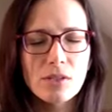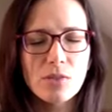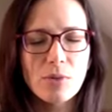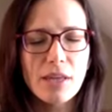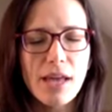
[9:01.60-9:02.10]
As
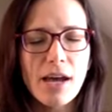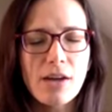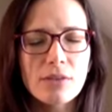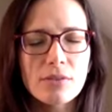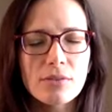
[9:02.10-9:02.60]
you breathe
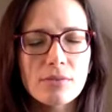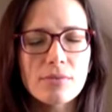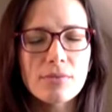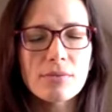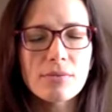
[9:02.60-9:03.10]
out,
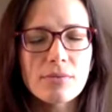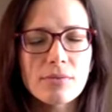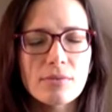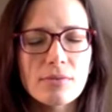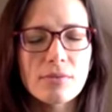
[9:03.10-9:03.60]

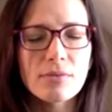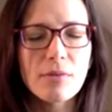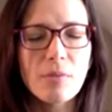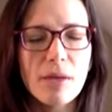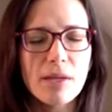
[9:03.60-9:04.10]

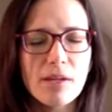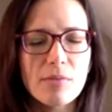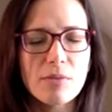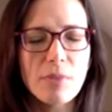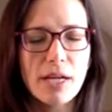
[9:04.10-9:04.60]
the belly comes